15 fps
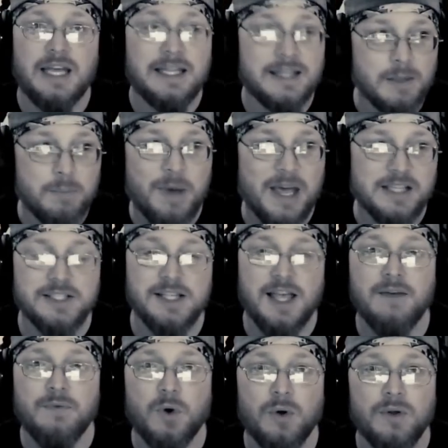In the base
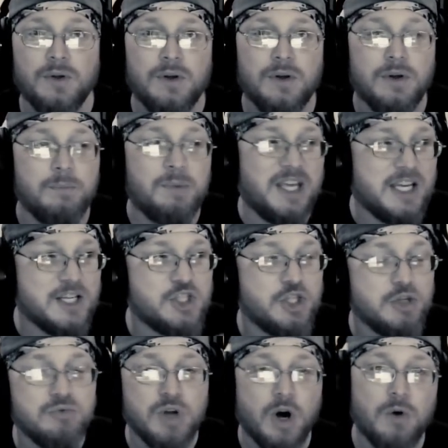level. Because
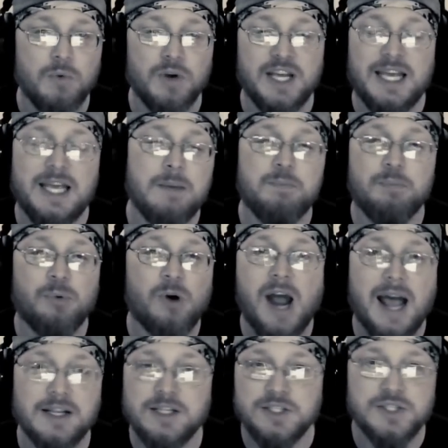you don't keep
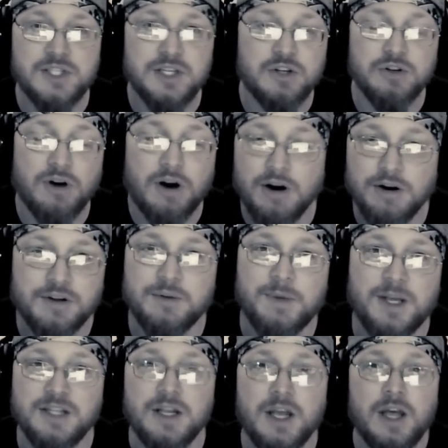practicing your
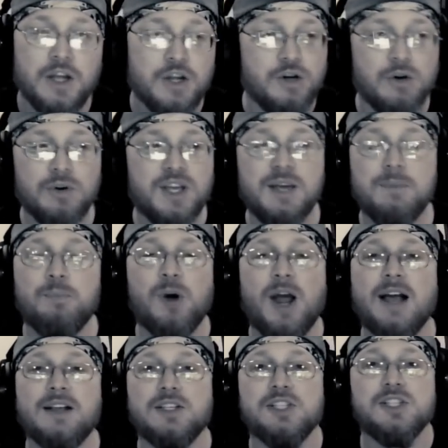argument. You don't keep
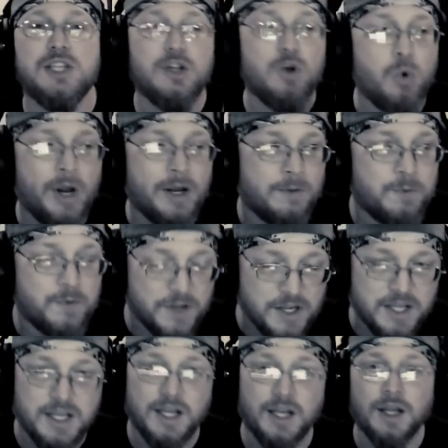practicing quick
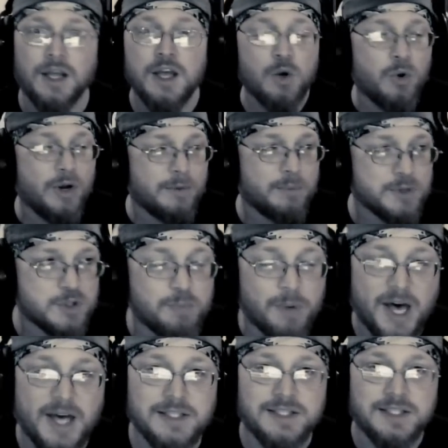thinking, quick
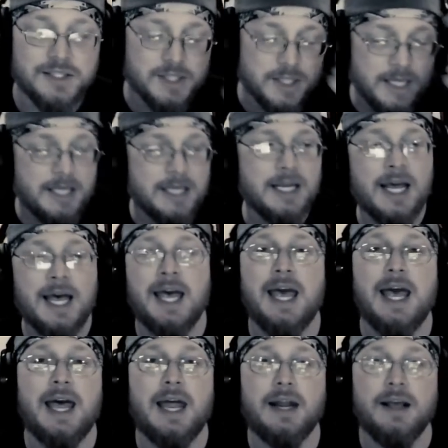responses, thinking
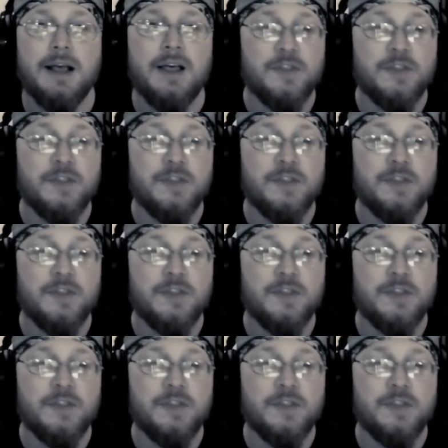ahead.